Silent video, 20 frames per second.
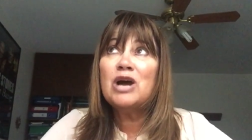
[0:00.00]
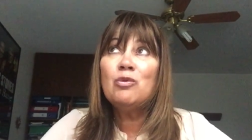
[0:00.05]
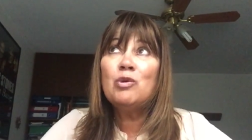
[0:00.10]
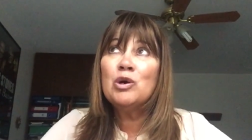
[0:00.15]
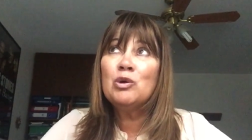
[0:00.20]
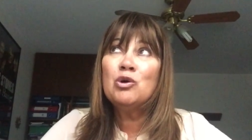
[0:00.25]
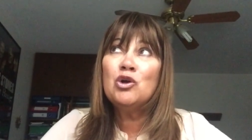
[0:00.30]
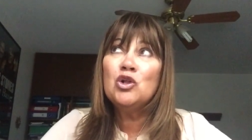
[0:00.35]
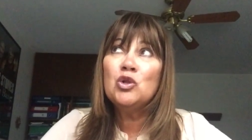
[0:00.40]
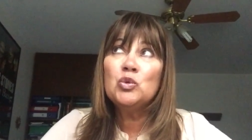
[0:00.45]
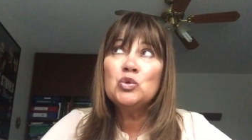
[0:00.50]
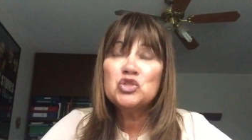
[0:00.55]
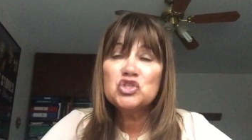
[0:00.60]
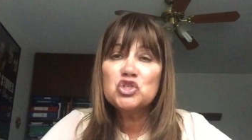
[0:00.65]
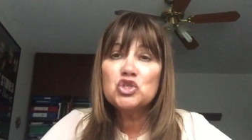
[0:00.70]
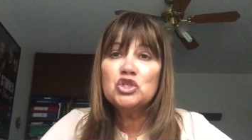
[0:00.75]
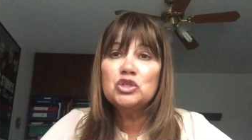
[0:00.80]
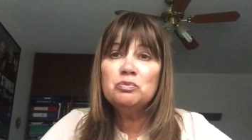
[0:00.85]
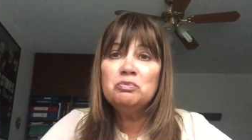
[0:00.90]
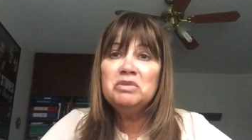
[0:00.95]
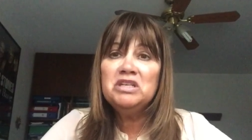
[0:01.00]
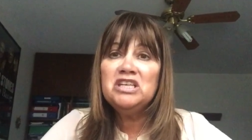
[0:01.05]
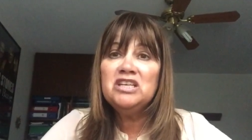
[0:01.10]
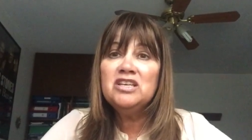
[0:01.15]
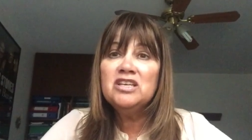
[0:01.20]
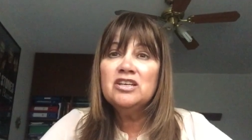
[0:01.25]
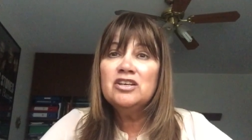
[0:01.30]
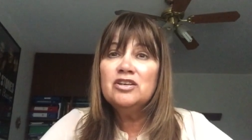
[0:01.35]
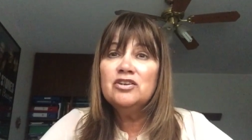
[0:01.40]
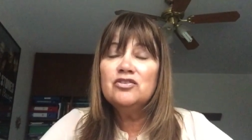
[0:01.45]
Our goal should
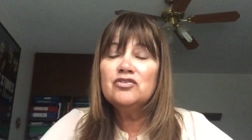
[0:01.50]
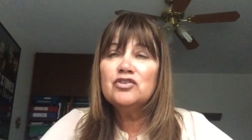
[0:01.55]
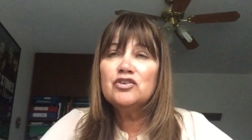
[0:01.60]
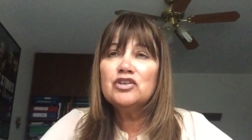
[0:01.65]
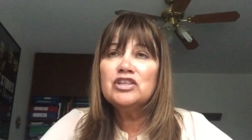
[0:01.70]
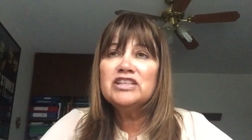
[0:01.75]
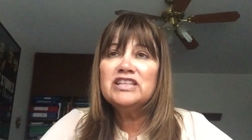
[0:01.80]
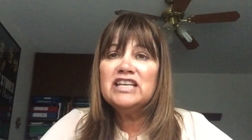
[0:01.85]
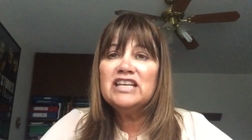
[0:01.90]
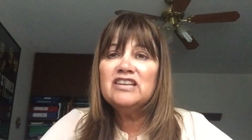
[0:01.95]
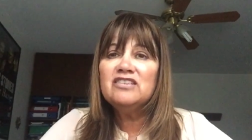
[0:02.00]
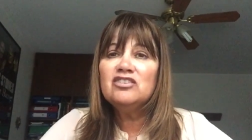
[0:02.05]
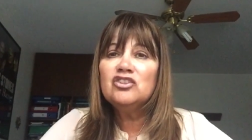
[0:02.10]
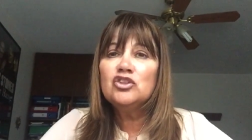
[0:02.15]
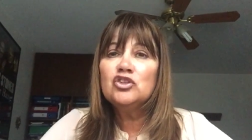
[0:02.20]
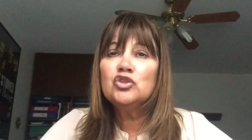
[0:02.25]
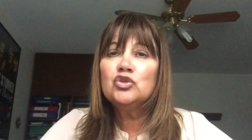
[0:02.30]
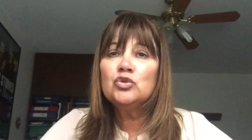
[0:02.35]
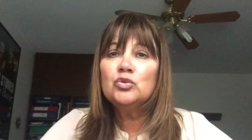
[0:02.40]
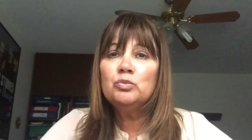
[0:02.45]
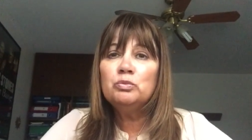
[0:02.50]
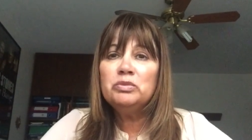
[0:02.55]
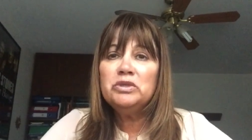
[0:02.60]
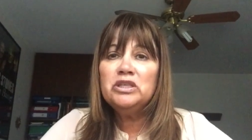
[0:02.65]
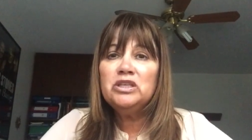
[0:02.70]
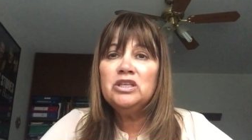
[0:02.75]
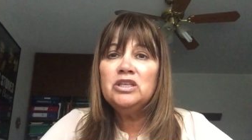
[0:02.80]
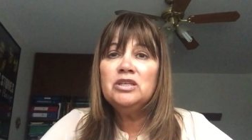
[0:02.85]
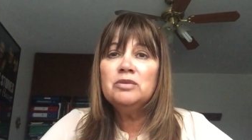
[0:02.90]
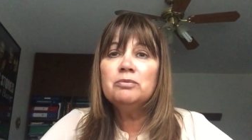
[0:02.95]
be for them to
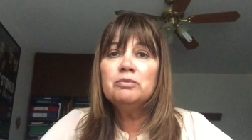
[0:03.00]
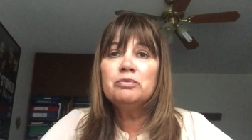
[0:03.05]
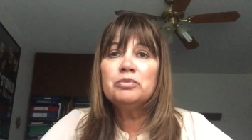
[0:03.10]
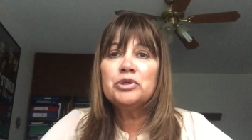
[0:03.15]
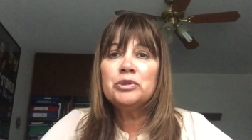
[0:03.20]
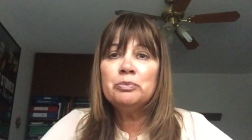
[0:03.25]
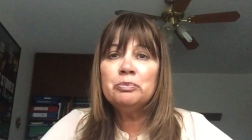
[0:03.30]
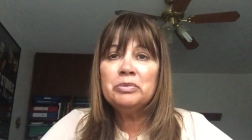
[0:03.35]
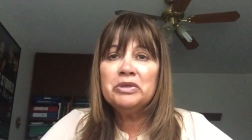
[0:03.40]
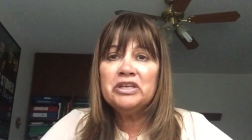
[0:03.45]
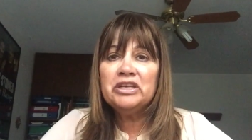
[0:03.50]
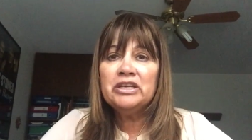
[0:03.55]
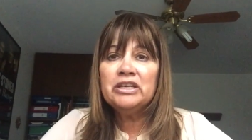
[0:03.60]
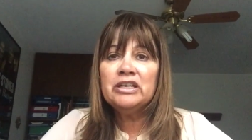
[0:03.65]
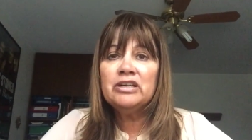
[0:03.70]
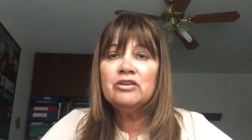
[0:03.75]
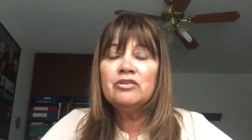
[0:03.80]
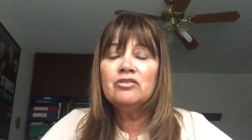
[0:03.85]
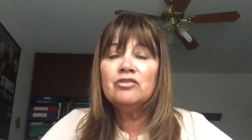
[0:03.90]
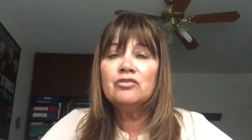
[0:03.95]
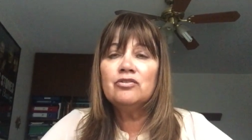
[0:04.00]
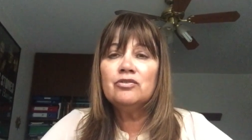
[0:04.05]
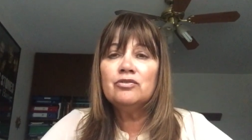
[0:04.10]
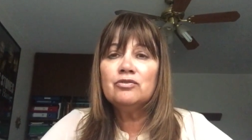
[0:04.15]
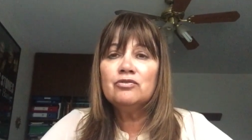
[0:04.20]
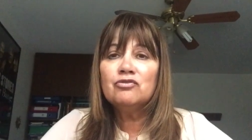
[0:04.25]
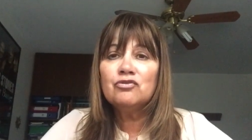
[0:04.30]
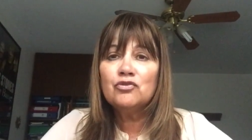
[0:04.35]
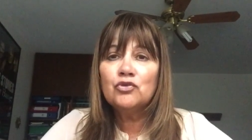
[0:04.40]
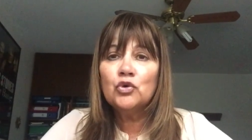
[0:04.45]
be prepared
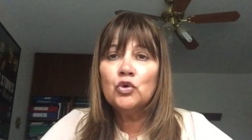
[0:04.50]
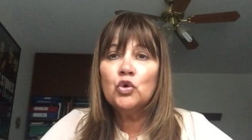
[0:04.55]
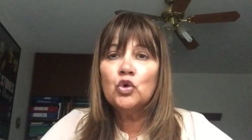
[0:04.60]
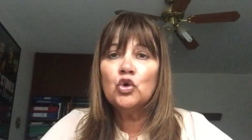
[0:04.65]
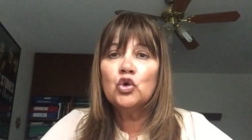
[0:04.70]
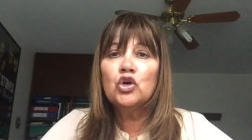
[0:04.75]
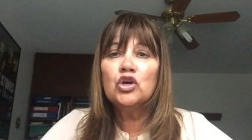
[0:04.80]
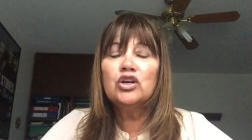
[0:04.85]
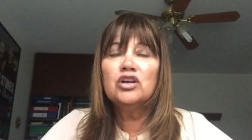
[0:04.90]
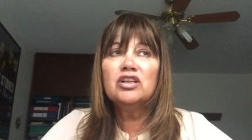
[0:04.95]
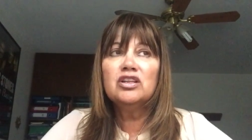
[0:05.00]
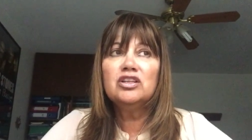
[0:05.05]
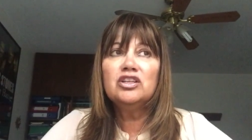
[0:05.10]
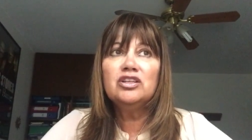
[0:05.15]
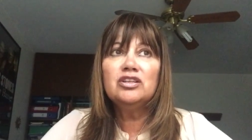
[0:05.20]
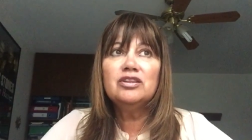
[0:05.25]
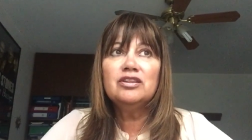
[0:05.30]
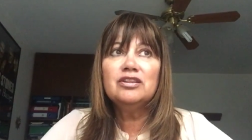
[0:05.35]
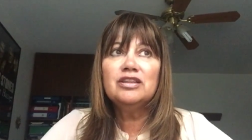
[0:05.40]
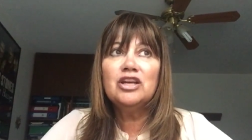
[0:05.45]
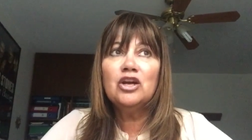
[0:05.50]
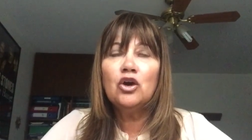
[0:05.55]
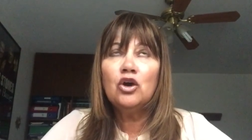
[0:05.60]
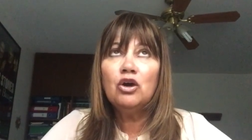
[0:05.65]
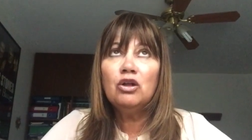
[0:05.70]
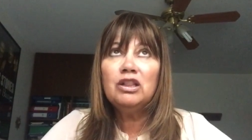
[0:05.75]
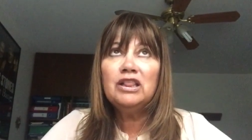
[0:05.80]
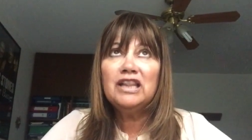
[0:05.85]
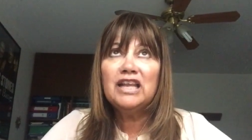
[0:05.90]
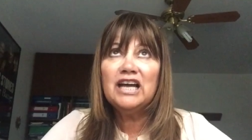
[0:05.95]
for the
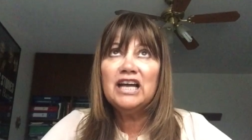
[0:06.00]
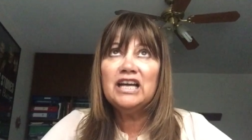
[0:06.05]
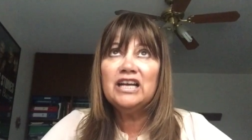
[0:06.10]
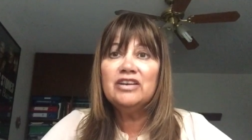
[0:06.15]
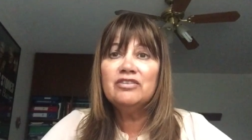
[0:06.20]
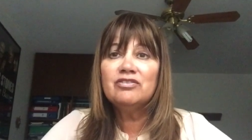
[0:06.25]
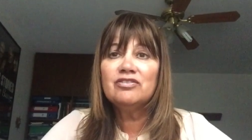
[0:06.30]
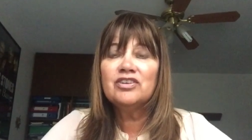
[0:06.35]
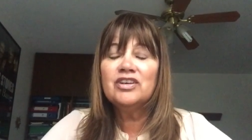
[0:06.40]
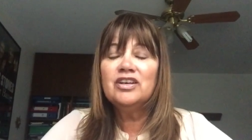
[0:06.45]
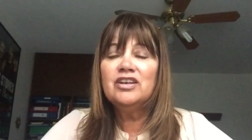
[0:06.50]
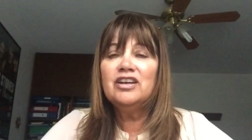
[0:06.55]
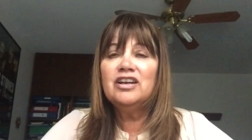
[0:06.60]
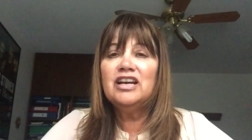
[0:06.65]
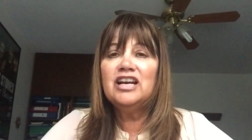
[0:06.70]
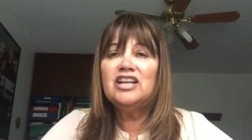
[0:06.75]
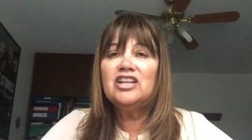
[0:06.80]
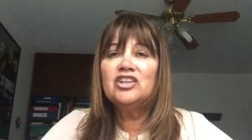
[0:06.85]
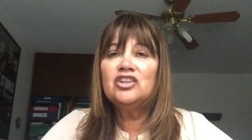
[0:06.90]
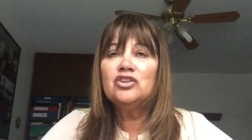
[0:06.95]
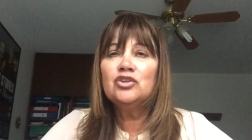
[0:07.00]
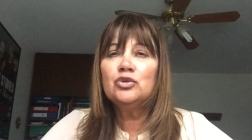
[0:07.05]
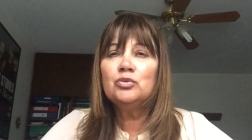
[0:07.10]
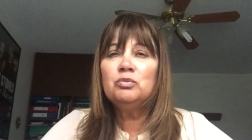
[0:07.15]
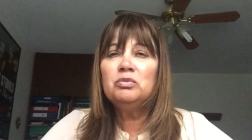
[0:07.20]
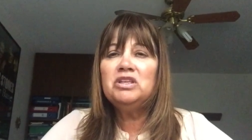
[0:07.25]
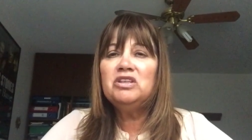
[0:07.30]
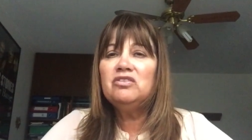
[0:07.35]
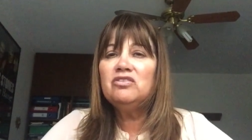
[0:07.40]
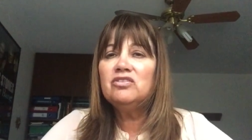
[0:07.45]
whole life and
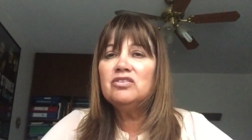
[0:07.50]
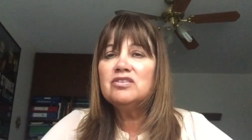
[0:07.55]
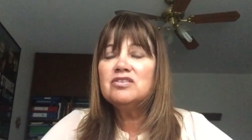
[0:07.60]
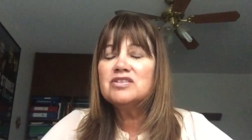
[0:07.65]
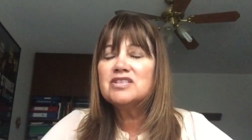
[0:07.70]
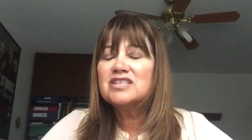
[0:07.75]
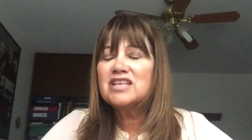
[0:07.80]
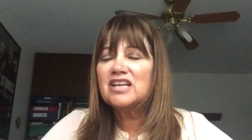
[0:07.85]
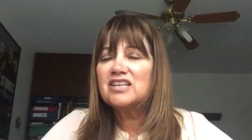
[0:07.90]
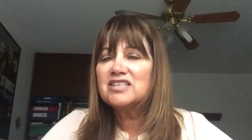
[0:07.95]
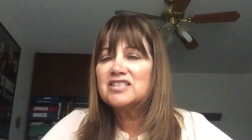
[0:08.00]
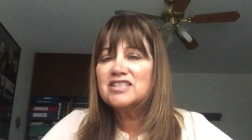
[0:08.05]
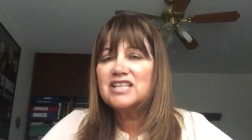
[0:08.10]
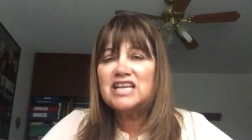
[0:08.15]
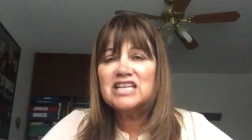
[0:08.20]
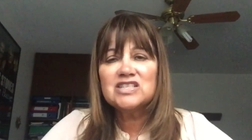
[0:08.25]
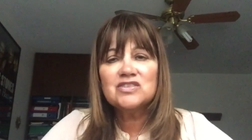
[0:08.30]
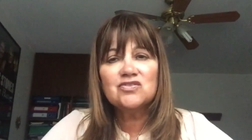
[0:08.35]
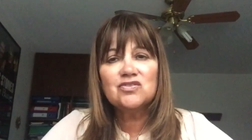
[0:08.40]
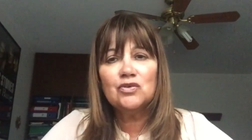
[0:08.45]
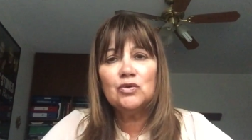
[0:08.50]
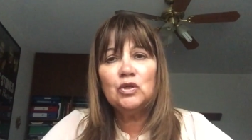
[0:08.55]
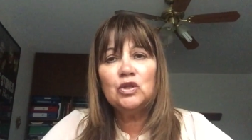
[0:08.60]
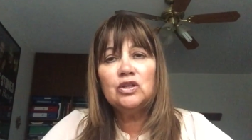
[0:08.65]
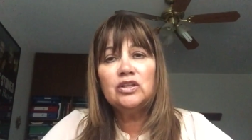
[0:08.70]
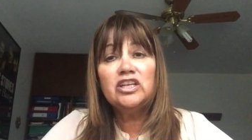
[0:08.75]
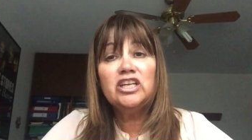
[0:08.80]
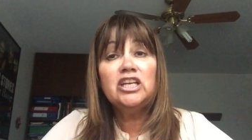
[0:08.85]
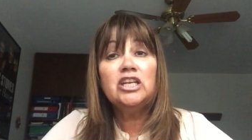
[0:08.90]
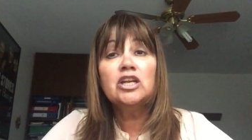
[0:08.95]
to be
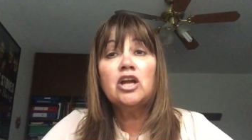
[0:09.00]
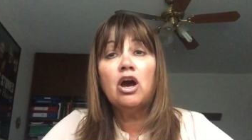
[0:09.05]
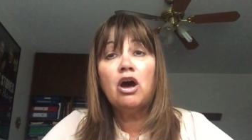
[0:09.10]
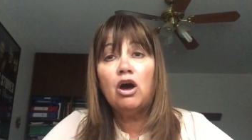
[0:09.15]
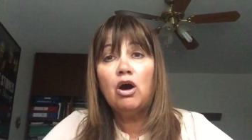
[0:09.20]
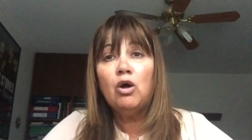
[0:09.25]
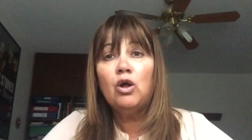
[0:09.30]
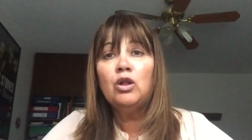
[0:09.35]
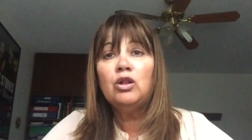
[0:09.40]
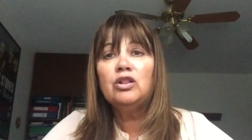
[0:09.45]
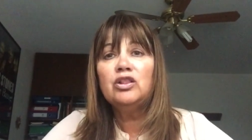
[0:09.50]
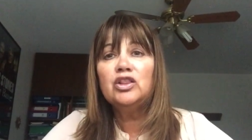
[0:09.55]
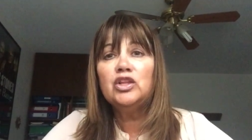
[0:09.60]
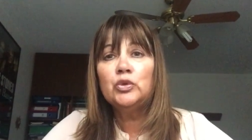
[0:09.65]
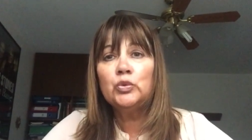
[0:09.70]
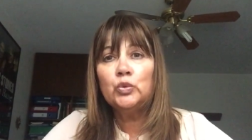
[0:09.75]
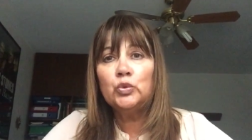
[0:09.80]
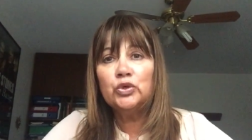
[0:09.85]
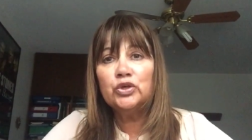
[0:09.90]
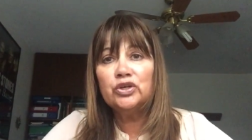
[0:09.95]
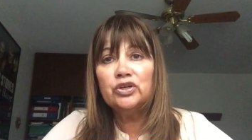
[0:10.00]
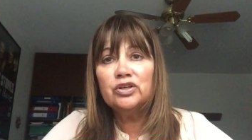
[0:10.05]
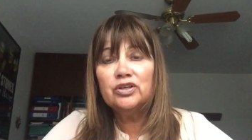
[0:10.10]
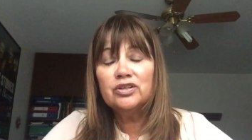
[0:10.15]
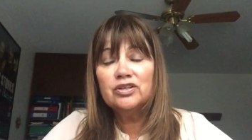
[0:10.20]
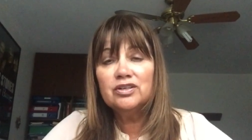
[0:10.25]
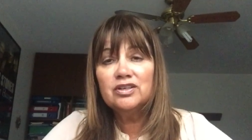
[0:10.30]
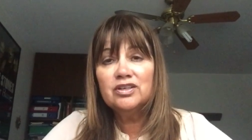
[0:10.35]
successful in all the world.